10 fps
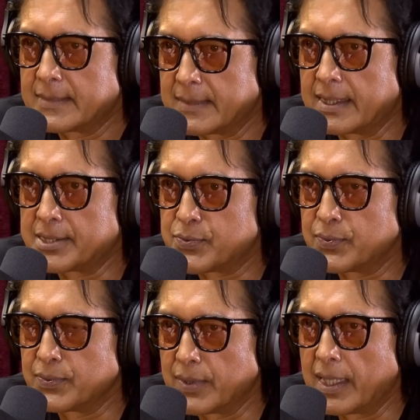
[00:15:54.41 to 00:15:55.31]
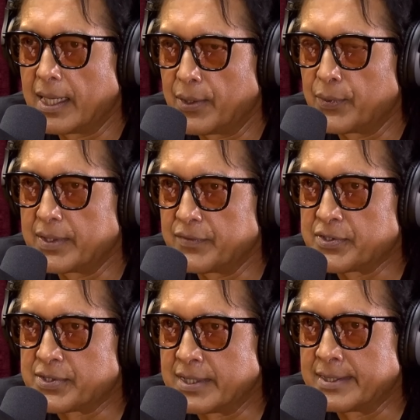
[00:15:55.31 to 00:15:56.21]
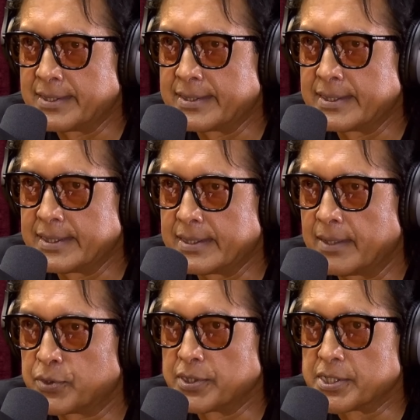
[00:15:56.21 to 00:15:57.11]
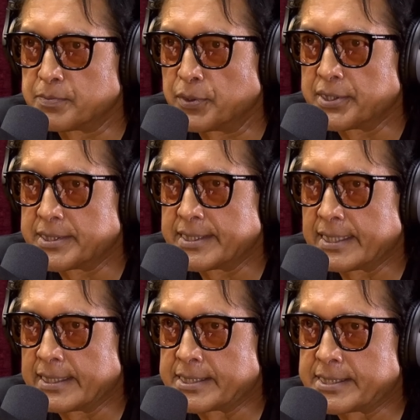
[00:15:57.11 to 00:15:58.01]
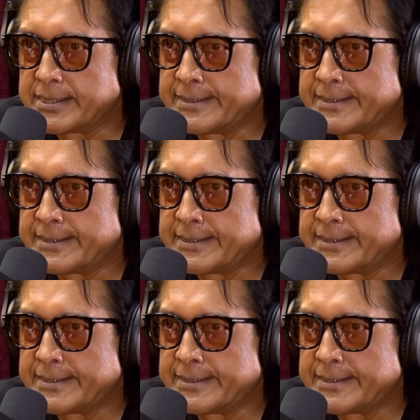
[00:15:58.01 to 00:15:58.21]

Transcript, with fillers: that's how we have decided up to this point, at least.